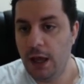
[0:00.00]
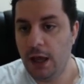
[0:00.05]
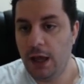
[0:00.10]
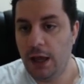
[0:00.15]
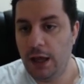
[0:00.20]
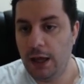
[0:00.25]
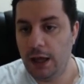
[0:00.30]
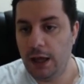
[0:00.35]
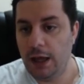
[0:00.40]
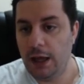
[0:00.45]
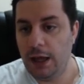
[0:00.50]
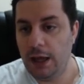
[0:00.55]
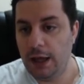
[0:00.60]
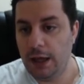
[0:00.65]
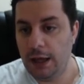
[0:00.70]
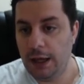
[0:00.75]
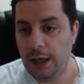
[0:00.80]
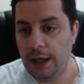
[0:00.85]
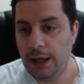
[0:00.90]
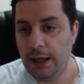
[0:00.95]

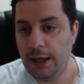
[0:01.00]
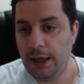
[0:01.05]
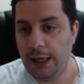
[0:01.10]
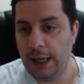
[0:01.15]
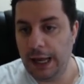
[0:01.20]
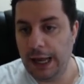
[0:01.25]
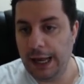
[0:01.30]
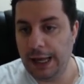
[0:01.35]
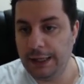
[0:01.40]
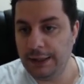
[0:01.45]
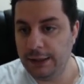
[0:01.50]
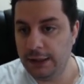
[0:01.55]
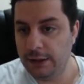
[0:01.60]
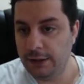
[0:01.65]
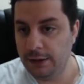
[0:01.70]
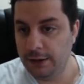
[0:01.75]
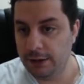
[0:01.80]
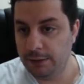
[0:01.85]
and the